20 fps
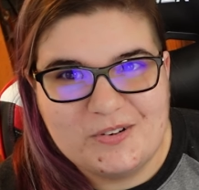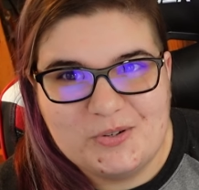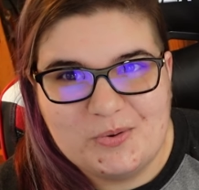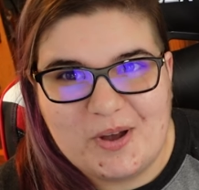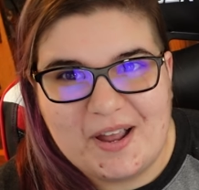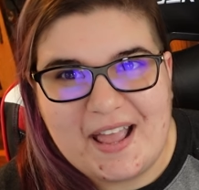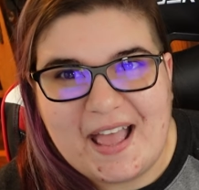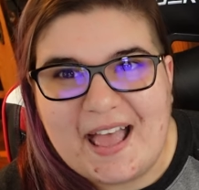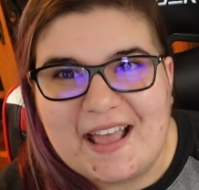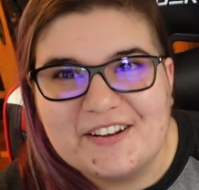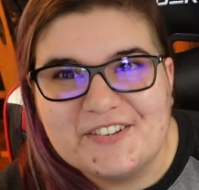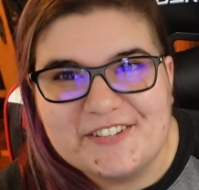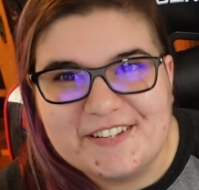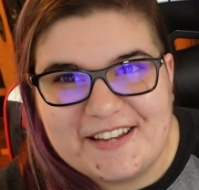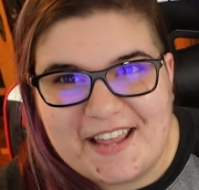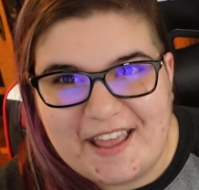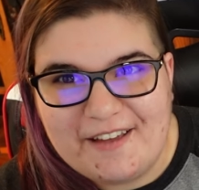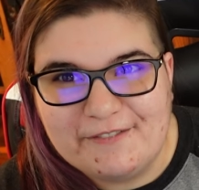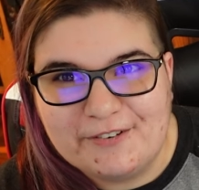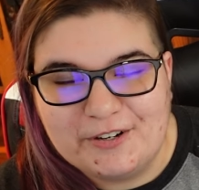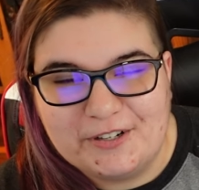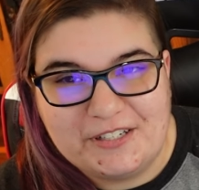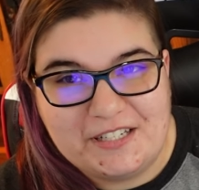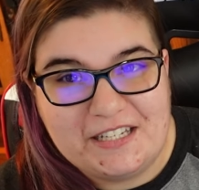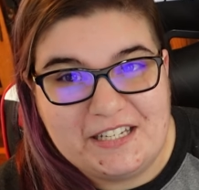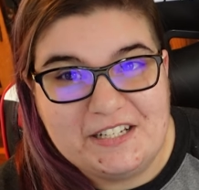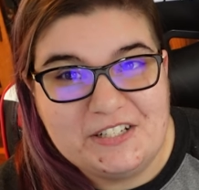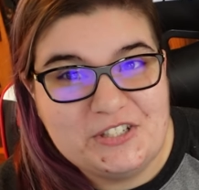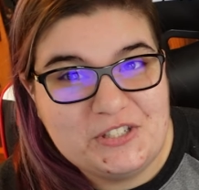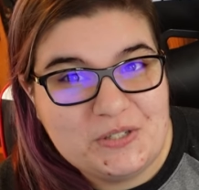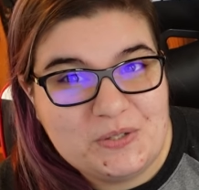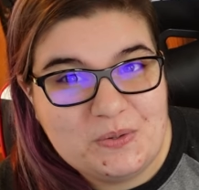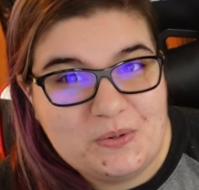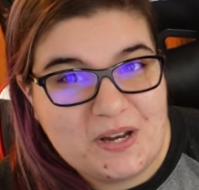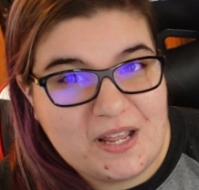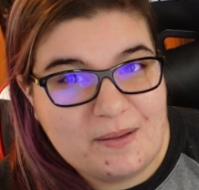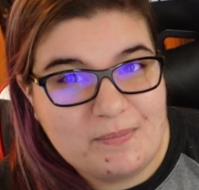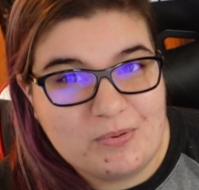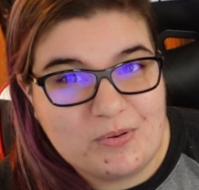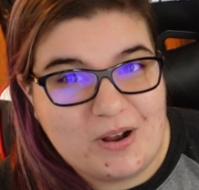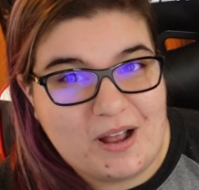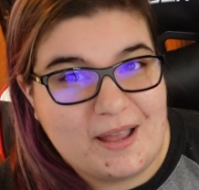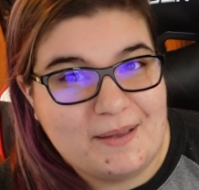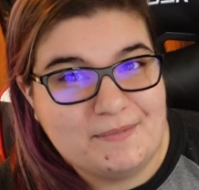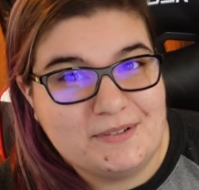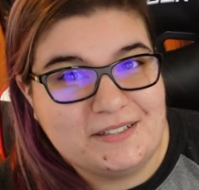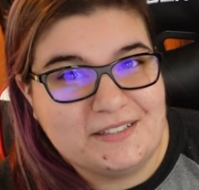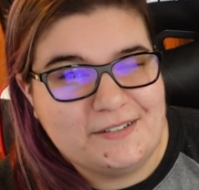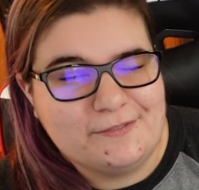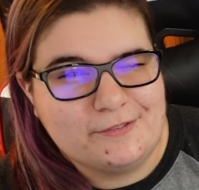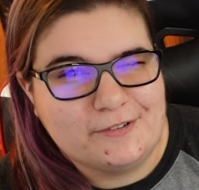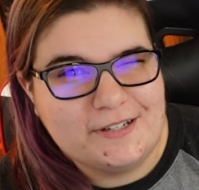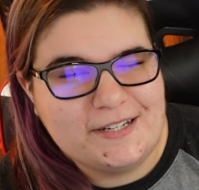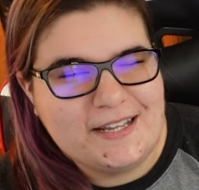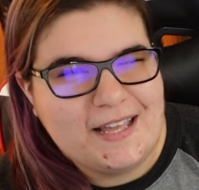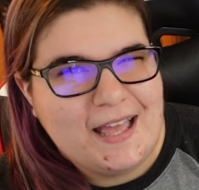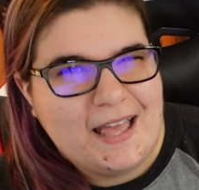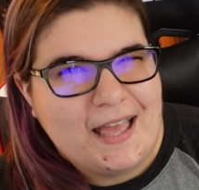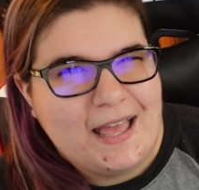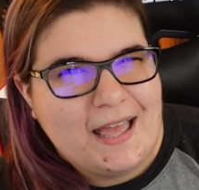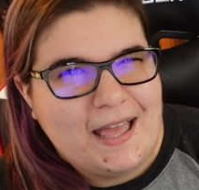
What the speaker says: do I actually ever need 2-day Prime delivery.